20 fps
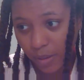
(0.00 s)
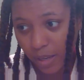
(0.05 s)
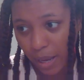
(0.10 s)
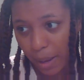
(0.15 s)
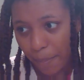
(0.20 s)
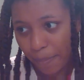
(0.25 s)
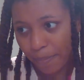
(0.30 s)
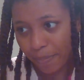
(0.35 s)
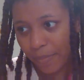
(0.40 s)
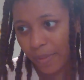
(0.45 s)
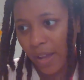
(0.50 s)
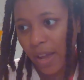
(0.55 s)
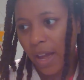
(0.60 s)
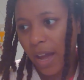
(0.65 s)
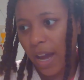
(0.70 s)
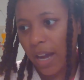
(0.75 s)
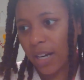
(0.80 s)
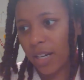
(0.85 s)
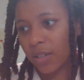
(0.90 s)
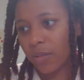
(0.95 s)
yeah.
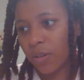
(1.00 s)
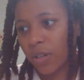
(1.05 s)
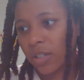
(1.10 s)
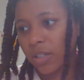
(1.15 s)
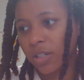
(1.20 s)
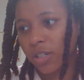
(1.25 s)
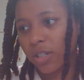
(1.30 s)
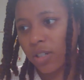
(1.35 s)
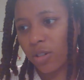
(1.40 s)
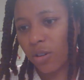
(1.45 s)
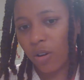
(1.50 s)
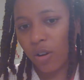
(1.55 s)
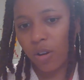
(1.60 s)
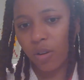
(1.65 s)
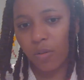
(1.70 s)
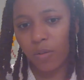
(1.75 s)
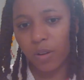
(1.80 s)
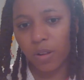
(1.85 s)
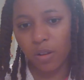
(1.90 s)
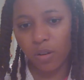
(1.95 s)
I just wanted to show
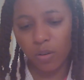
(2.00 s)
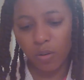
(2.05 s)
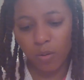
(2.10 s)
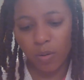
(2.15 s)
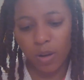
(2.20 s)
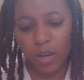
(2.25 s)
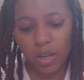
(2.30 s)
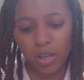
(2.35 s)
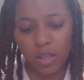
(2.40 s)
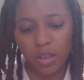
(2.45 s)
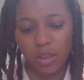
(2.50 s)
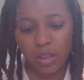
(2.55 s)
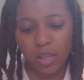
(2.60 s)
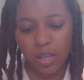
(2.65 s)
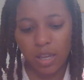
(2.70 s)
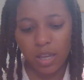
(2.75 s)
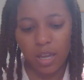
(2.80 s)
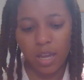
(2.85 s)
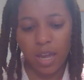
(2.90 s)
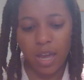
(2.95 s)
you real quick
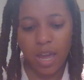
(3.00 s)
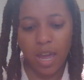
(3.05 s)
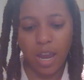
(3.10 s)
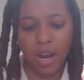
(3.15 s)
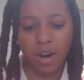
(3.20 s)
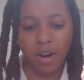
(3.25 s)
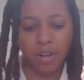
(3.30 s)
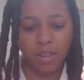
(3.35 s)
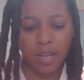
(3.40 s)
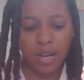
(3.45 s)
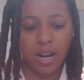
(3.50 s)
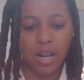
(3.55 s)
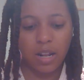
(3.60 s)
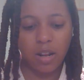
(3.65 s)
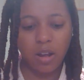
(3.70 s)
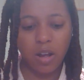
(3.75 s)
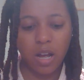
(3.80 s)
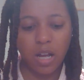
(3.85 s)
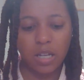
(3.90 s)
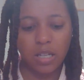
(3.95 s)
the hair that I
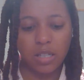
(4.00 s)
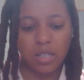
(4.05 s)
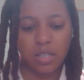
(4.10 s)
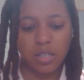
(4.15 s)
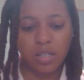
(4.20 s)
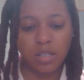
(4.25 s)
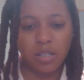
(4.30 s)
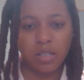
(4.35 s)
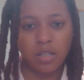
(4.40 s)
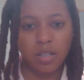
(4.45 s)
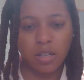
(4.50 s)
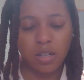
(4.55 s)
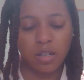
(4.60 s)
lost